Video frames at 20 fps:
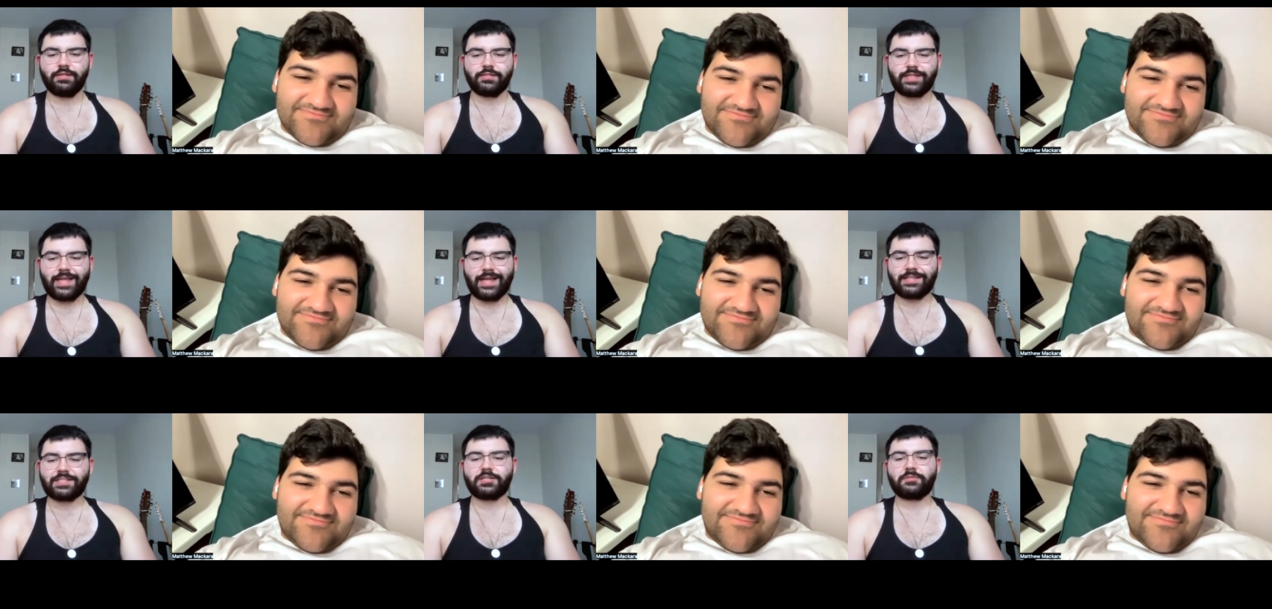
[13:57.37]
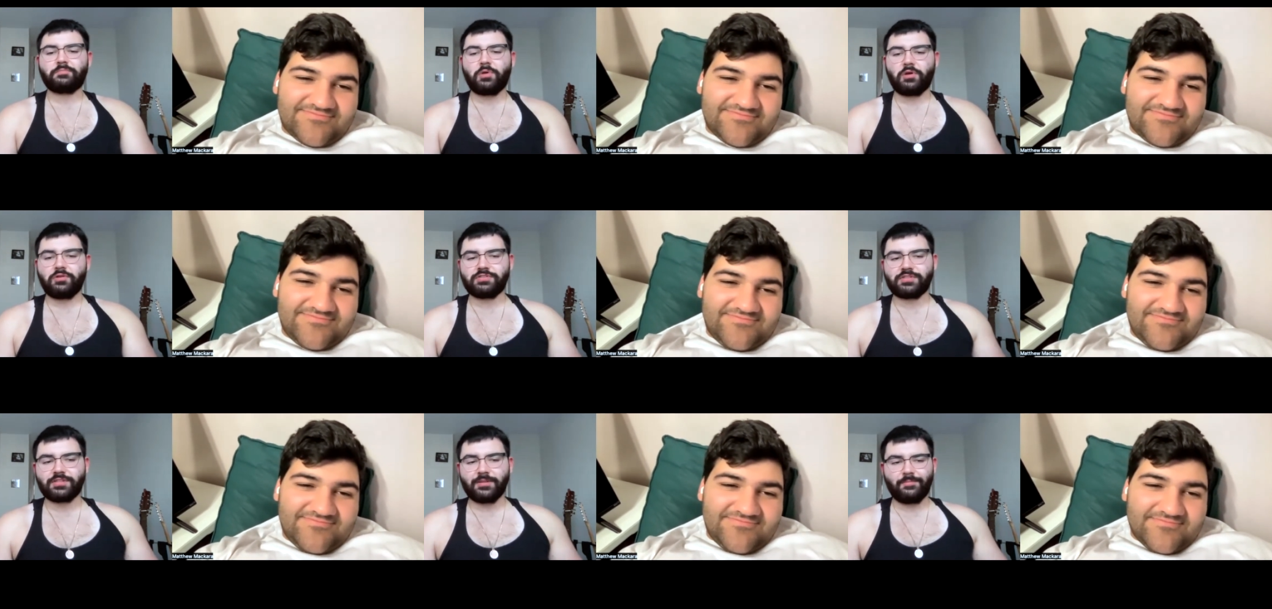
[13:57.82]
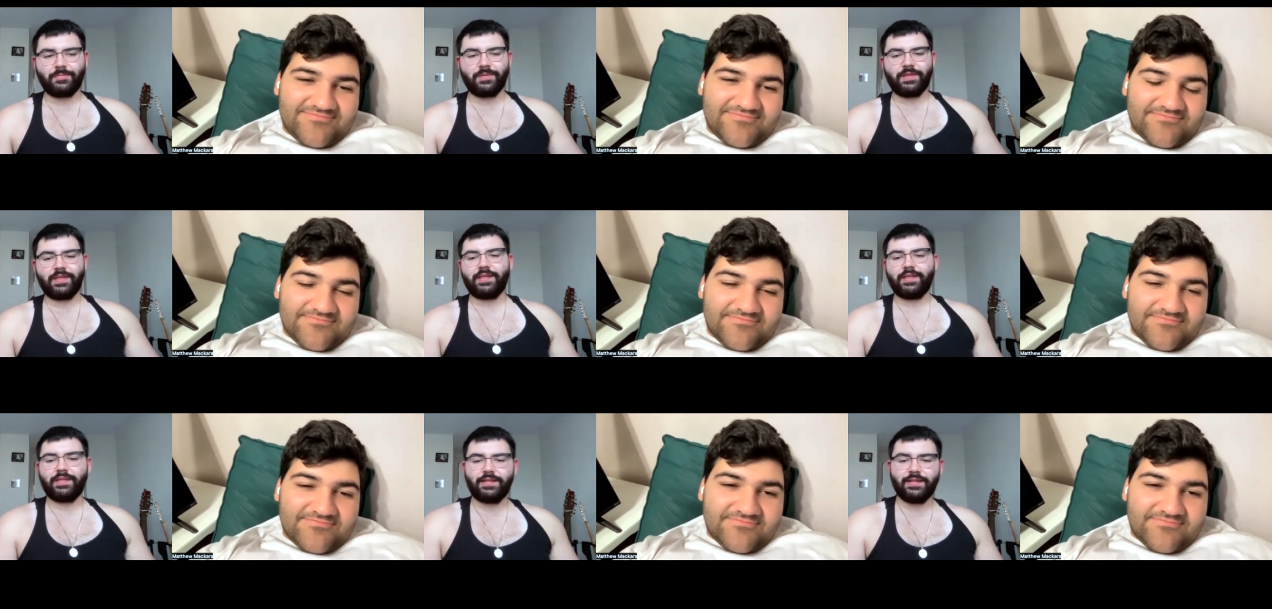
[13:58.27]
Speaker 1: that's supposed to
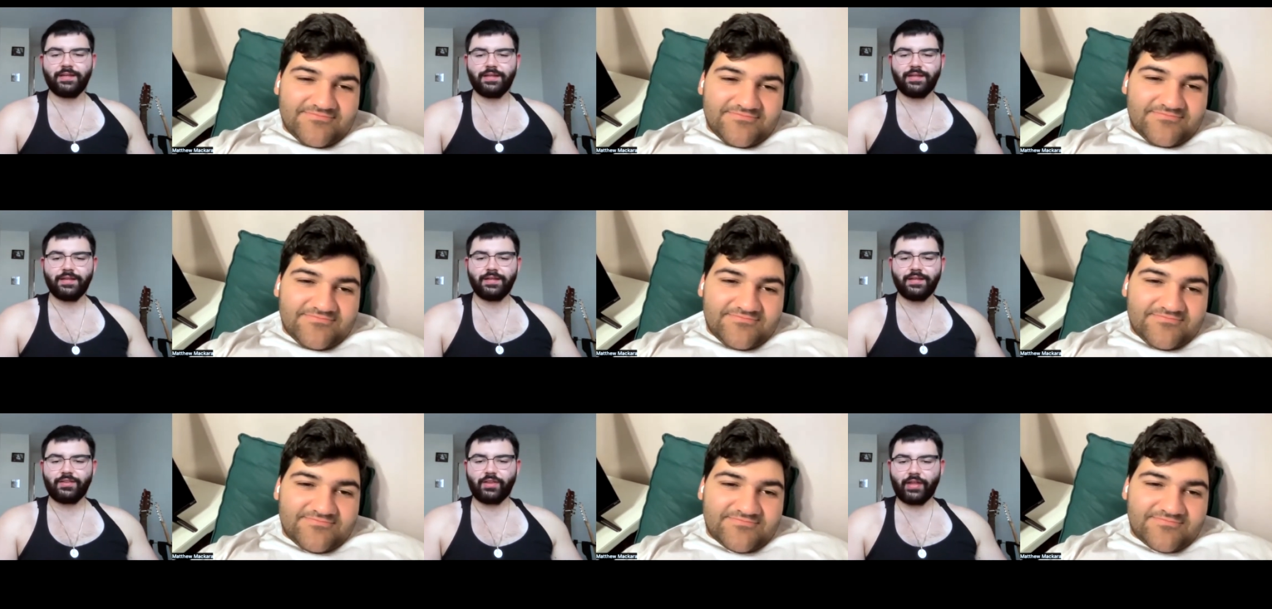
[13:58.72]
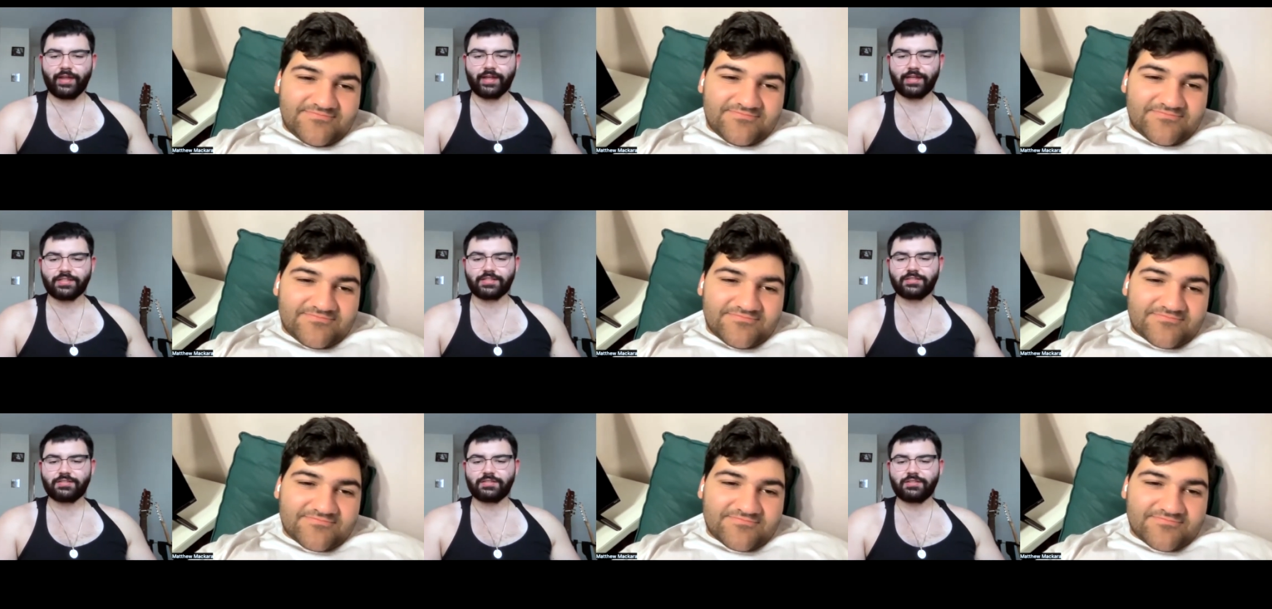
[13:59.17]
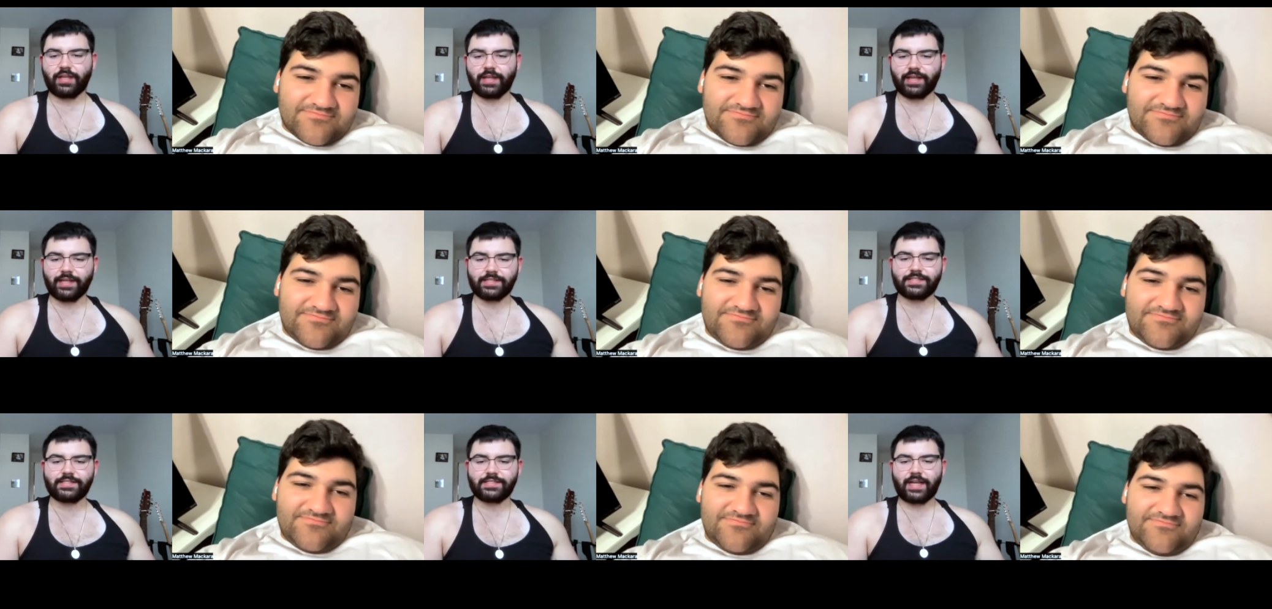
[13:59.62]
be like a like
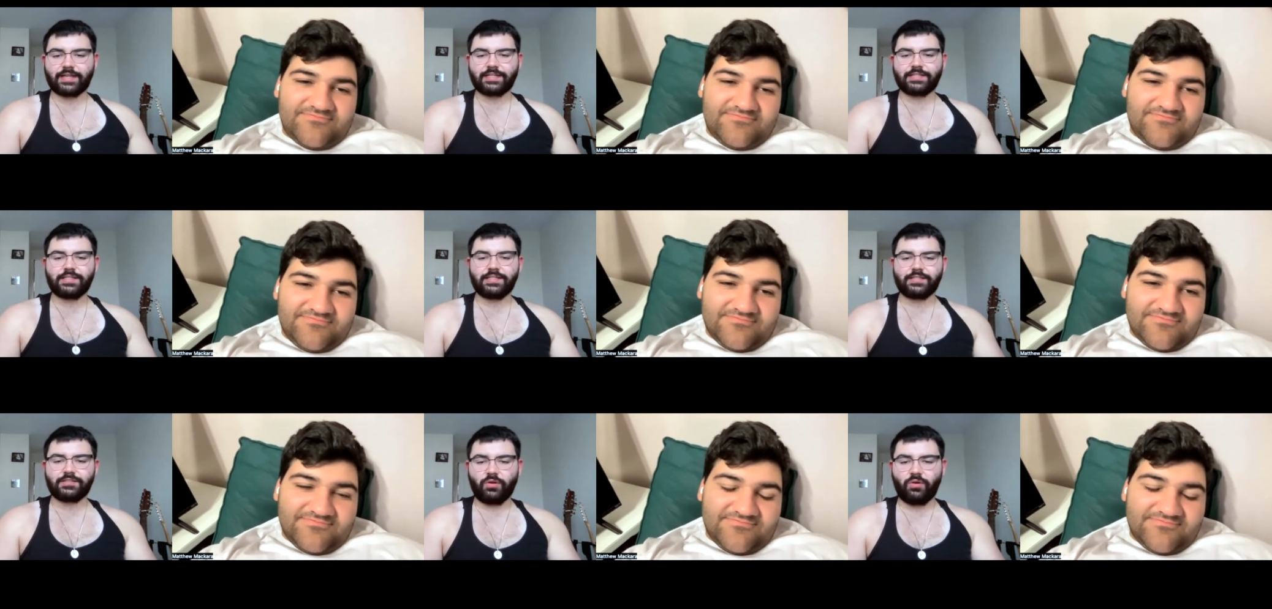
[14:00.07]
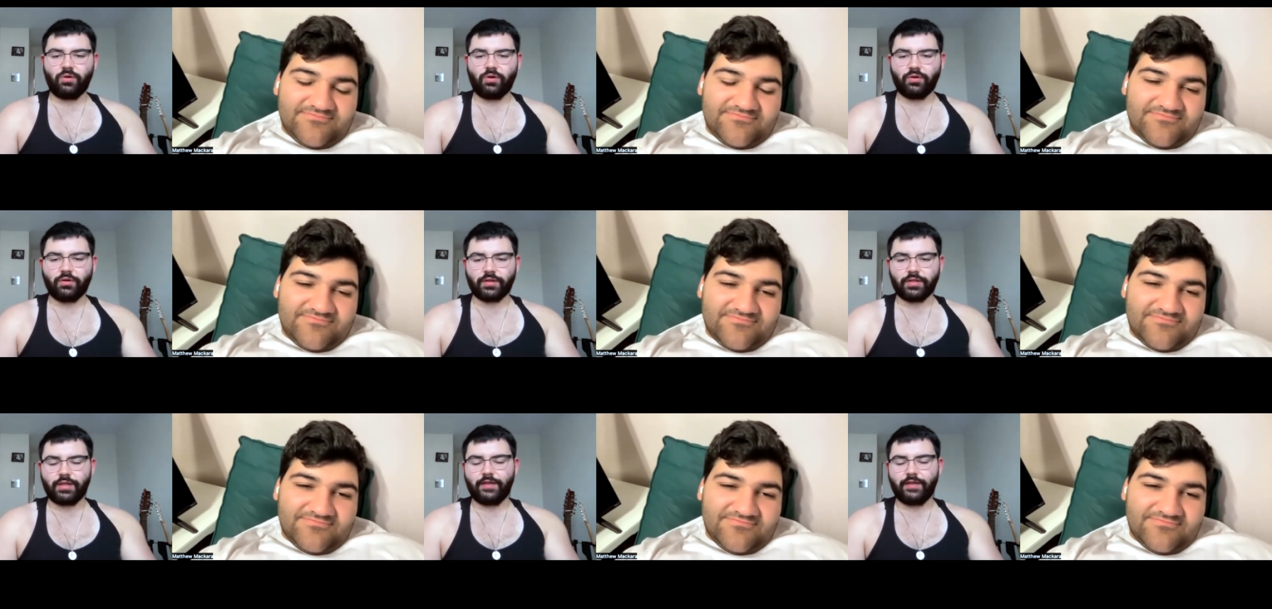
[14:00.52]
a sexy song.